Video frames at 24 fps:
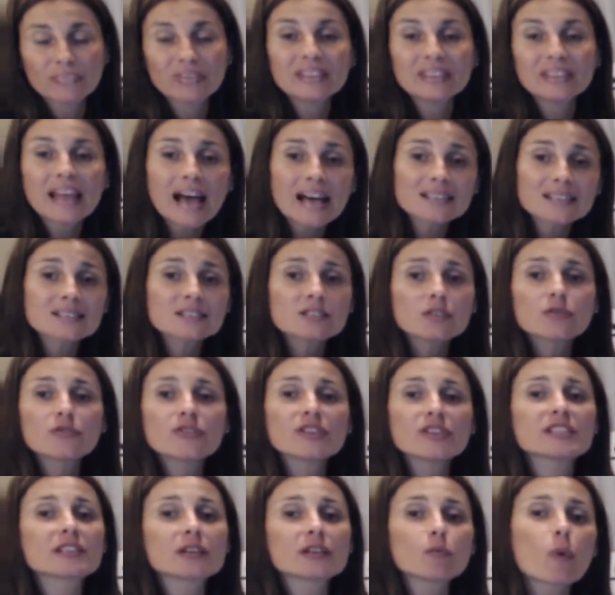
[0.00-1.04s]
that's the
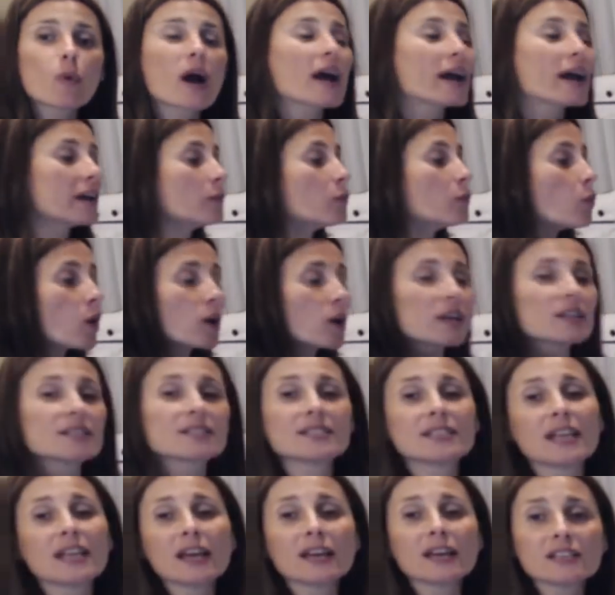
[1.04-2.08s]
reason why I want to
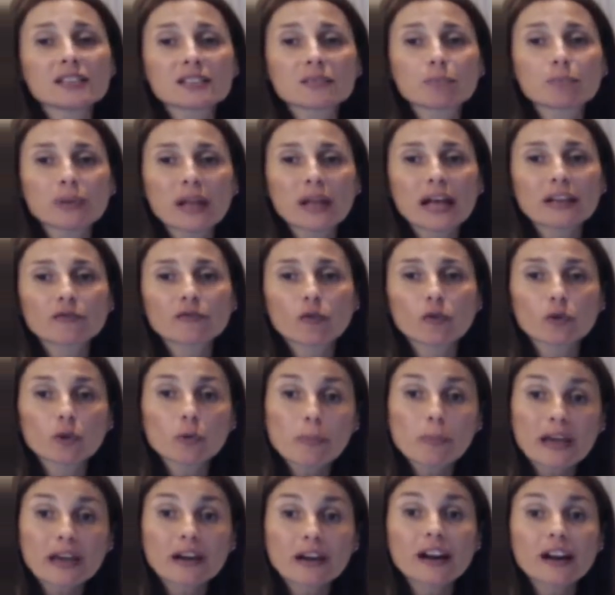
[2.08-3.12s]
stay in this platform,
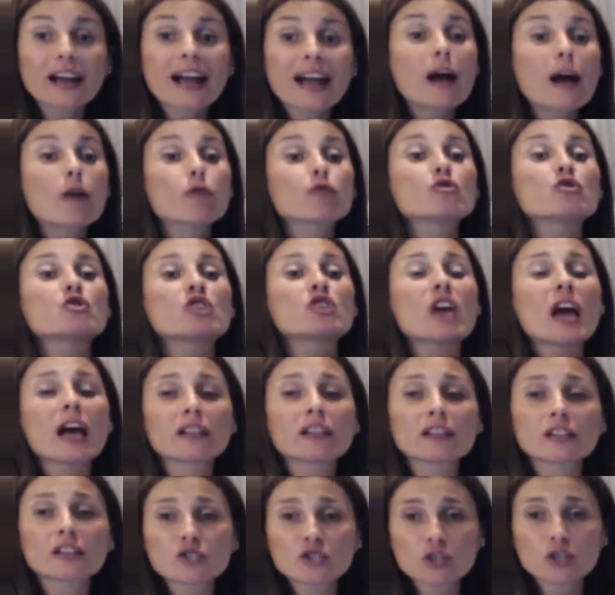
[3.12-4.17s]
no matter how
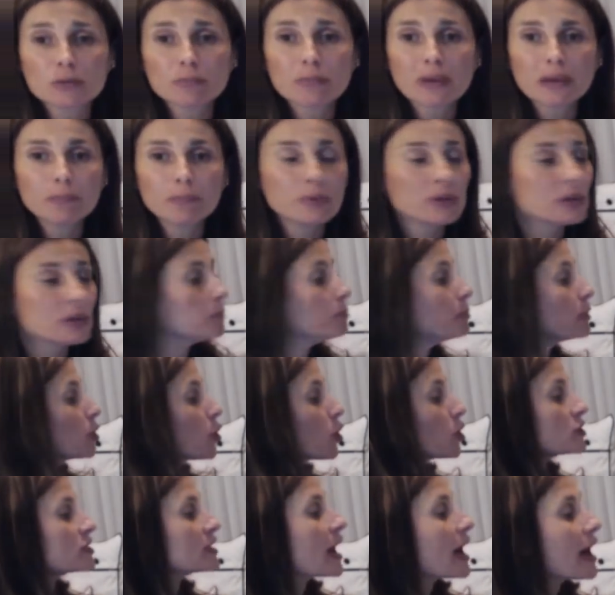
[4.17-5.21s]
challenging may be,
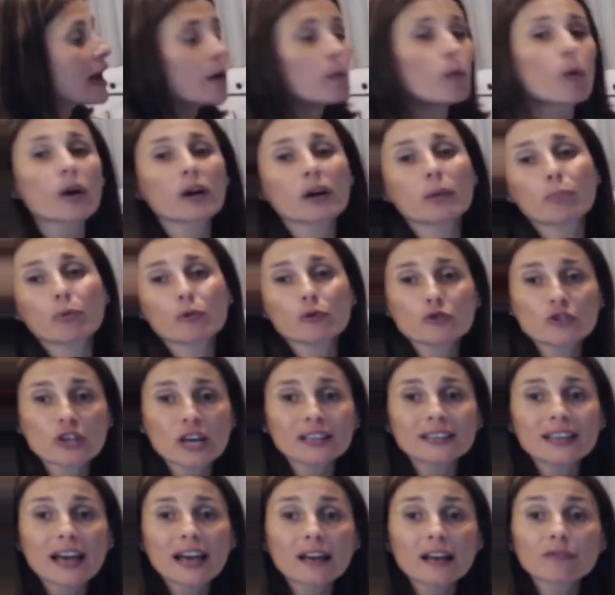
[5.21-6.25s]
because I want to
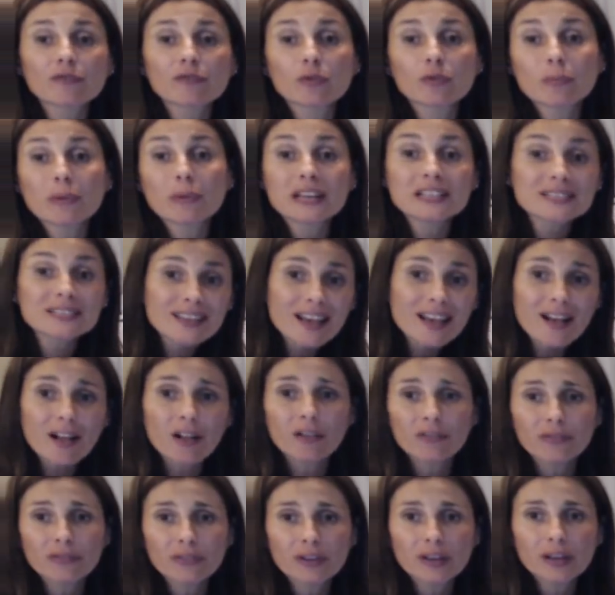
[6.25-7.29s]
project that for
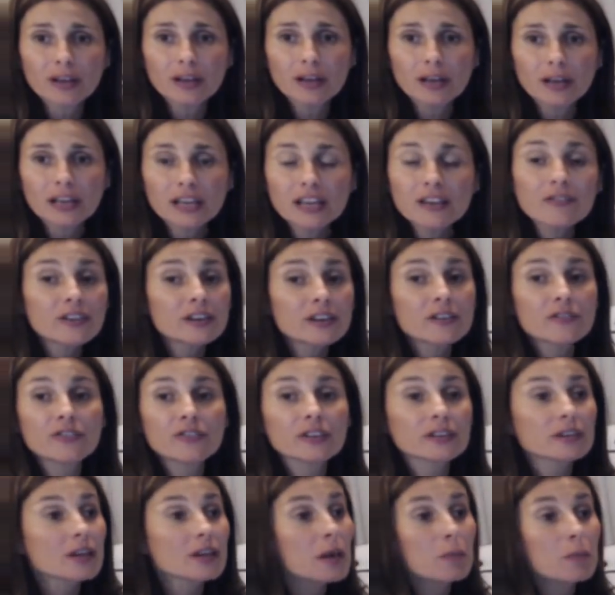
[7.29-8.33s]
myself, even if
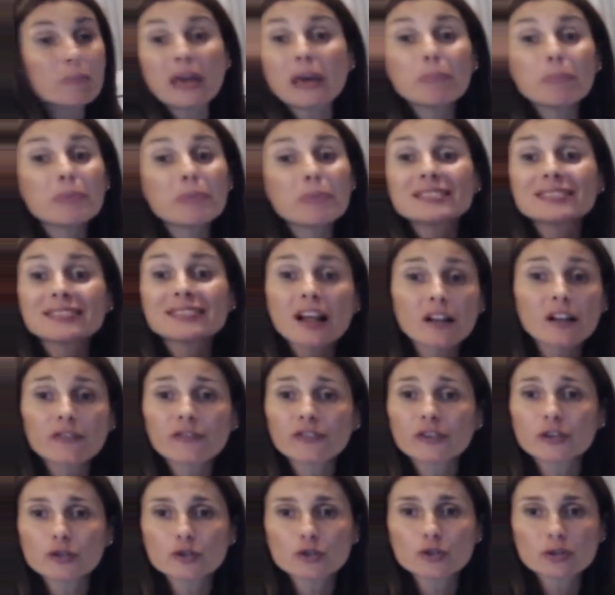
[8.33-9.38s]
it may be
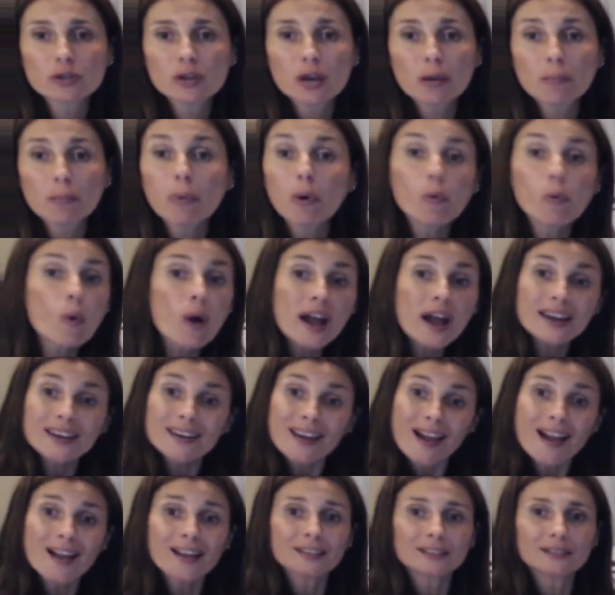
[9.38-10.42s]
selfish. But why
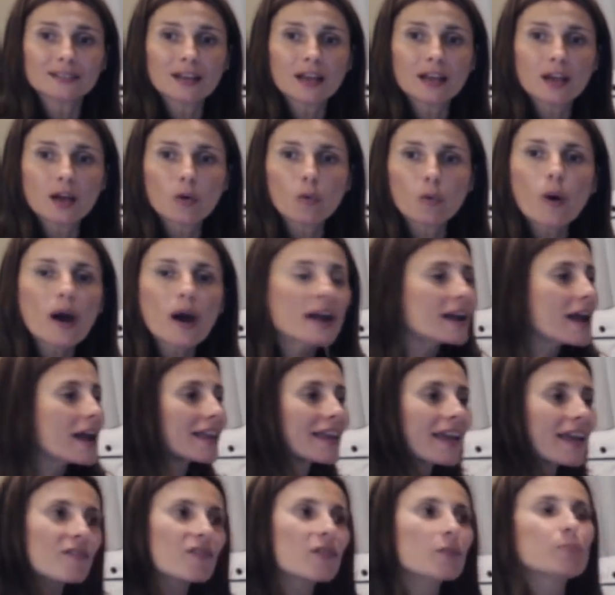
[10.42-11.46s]
not? Why not
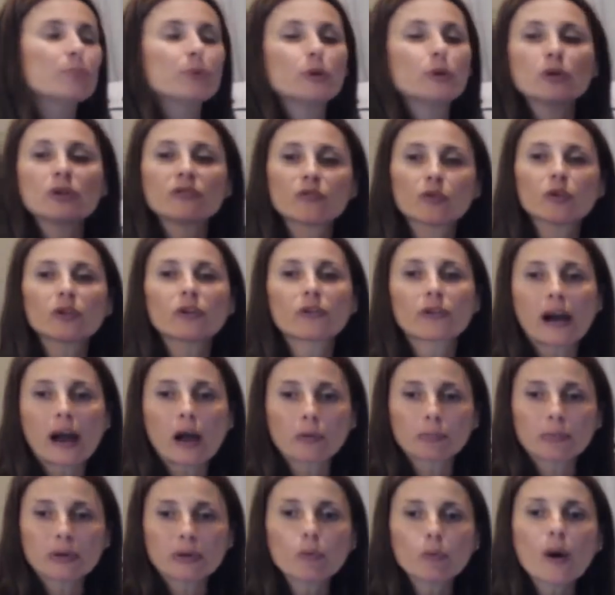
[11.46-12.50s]
have a beautiful
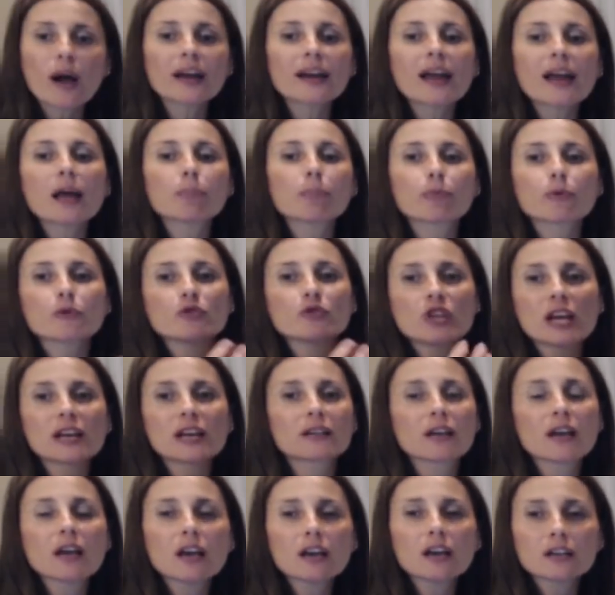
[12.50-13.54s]
around me? Why not
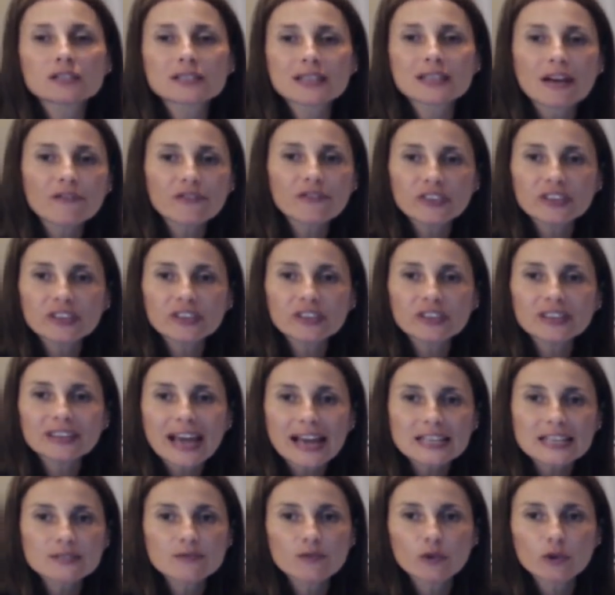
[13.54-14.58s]
project something
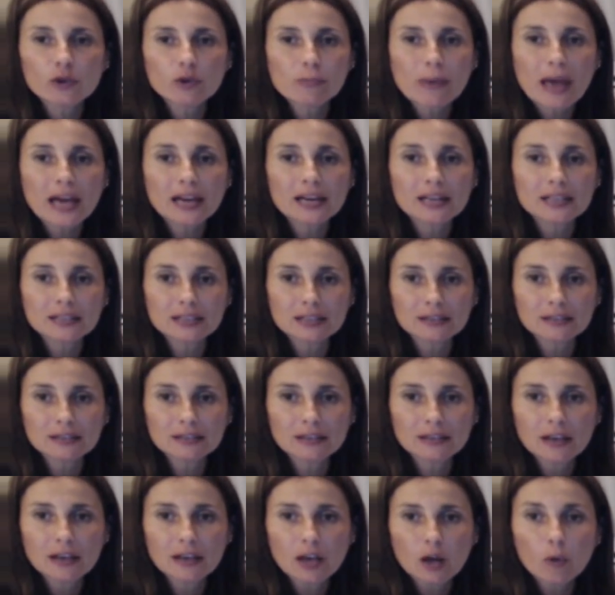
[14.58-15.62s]
nice for humanity
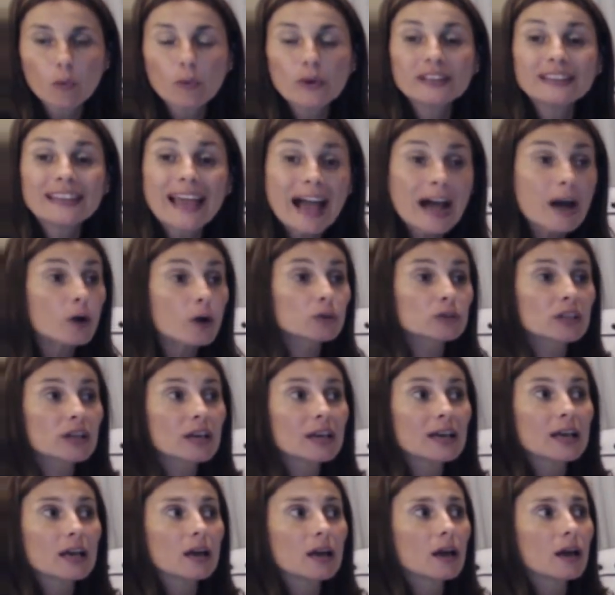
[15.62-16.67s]
without
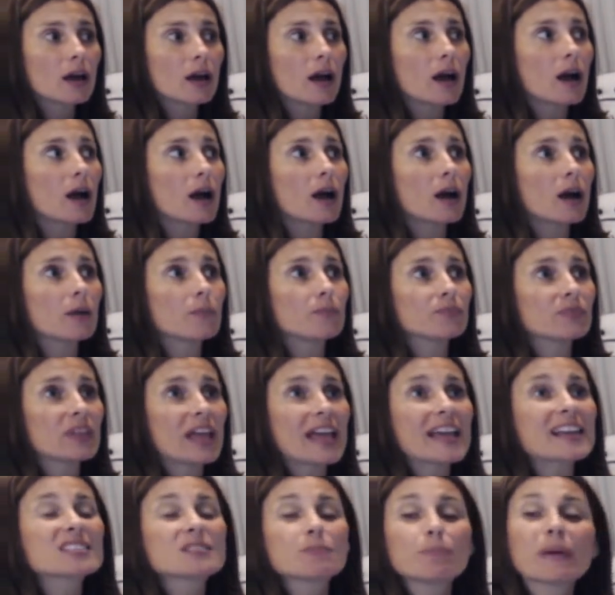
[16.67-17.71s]
um,
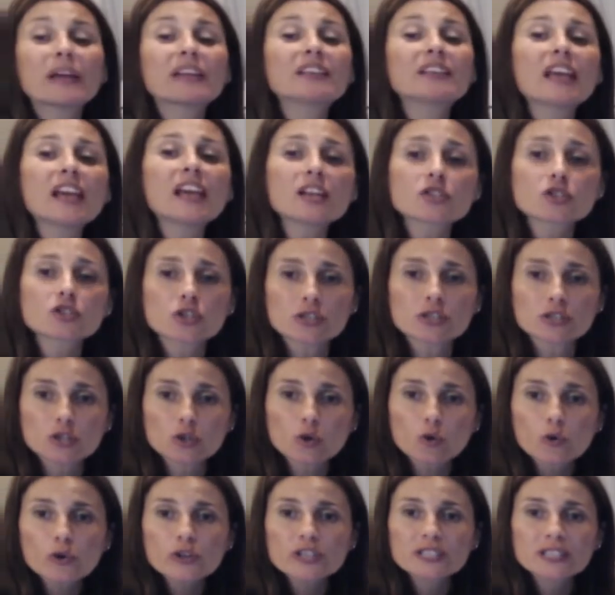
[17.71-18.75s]
expectations
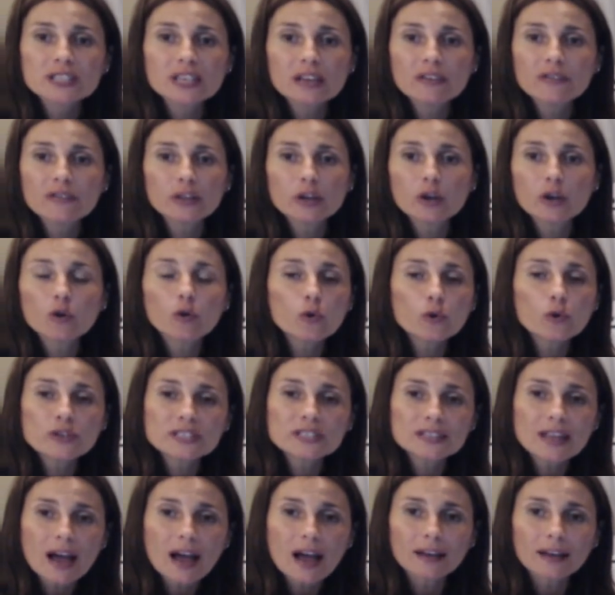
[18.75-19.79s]
who is giving and who
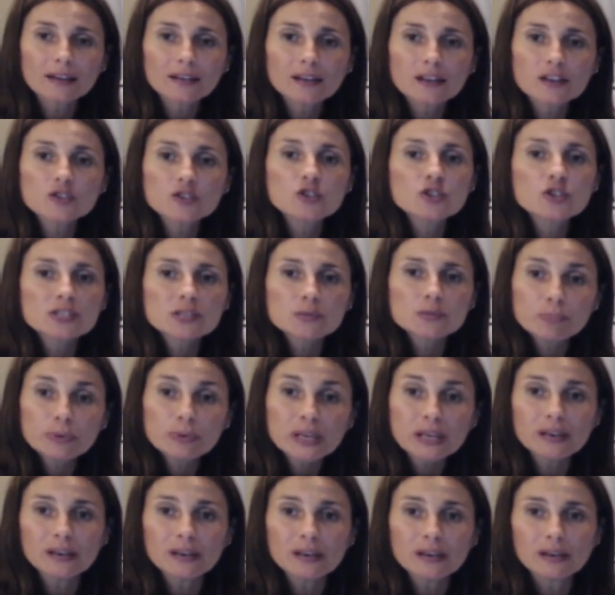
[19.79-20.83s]
is not? Just
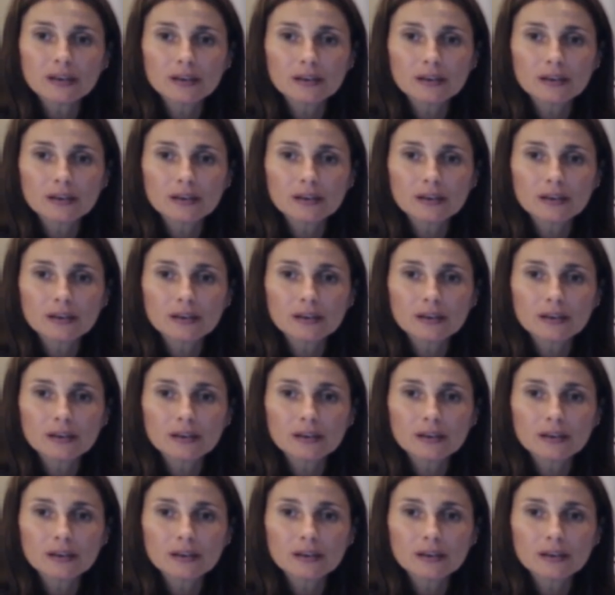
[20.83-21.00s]
be,